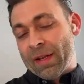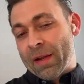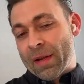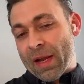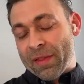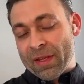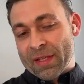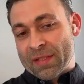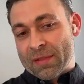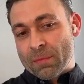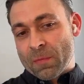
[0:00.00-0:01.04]
Yeah, and
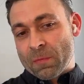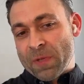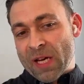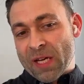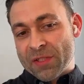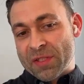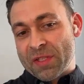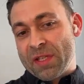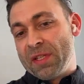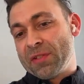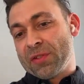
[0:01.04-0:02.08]
I think it's beyond
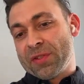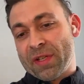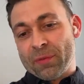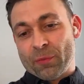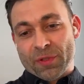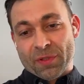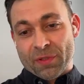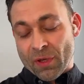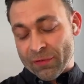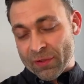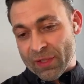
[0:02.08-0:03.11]
just the initial setup, which
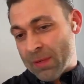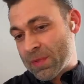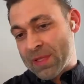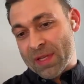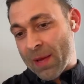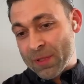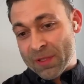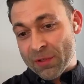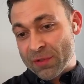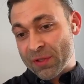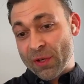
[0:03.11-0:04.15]
oftentimes has
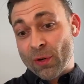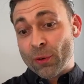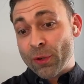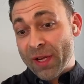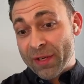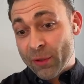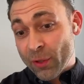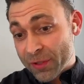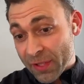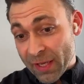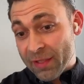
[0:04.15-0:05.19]
happened years ago or not at
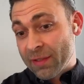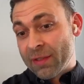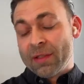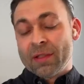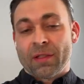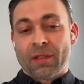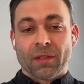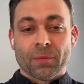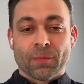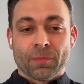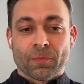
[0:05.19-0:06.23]
all yet.
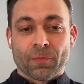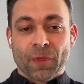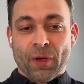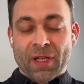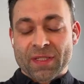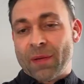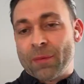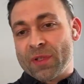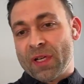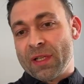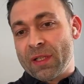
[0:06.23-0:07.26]
As time
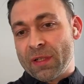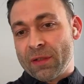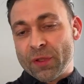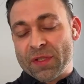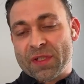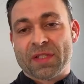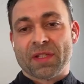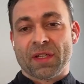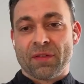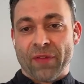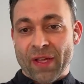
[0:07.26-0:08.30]
goes on, kind of
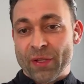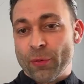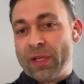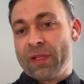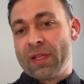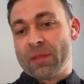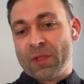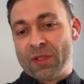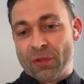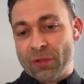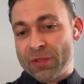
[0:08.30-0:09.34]
reassessing and evaluating that to
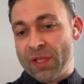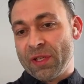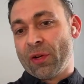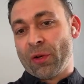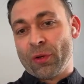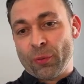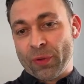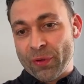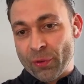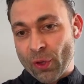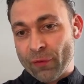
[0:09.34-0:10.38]
make sure you're staying current
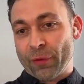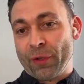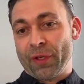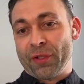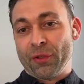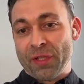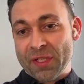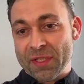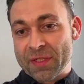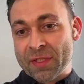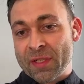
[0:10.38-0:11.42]
with your offering and your
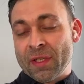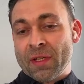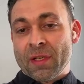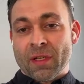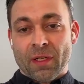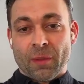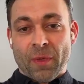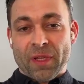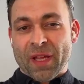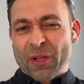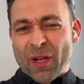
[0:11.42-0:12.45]
needs,
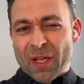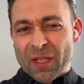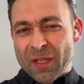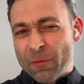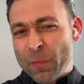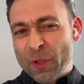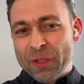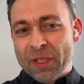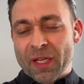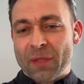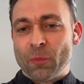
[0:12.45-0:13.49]
and that you're not kind of
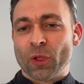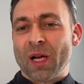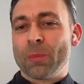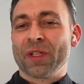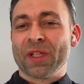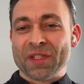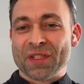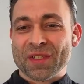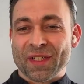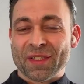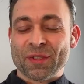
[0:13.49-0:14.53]
building on more
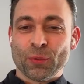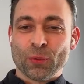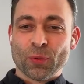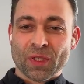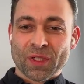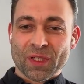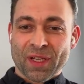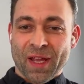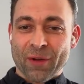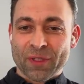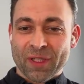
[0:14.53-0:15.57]
complications onto
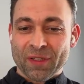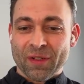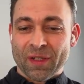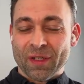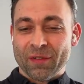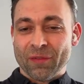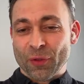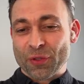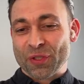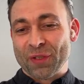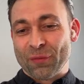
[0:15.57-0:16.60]
an outdated
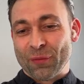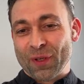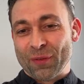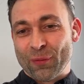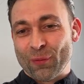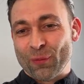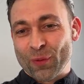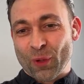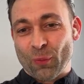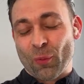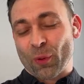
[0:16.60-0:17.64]
version of
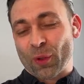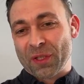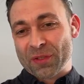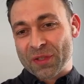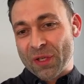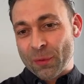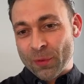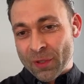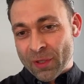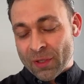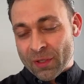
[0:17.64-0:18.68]
what worked years ago.
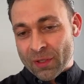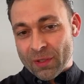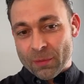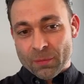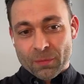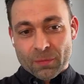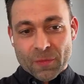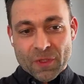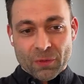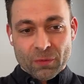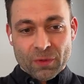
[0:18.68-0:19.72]

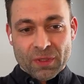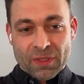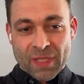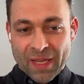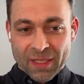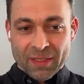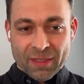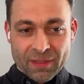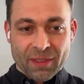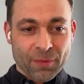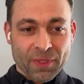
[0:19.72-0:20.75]
So tagging and
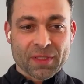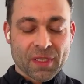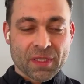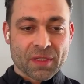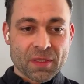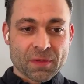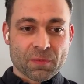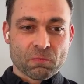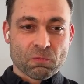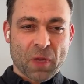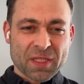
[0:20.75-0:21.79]
taxonomy is
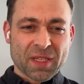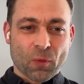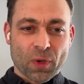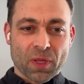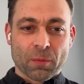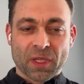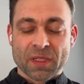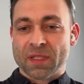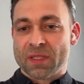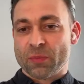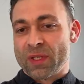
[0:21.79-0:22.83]
I'd say one of the
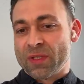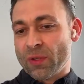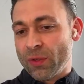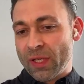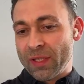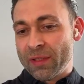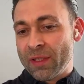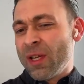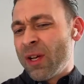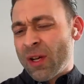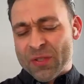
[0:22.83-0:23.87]
biggest things we consult on.
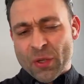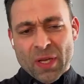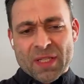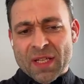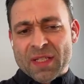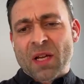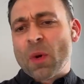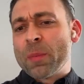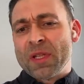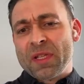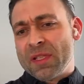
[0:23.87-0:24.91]
Also, as things come
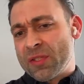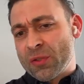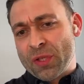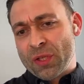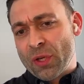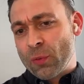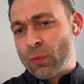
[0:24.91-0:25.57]
up in the industry,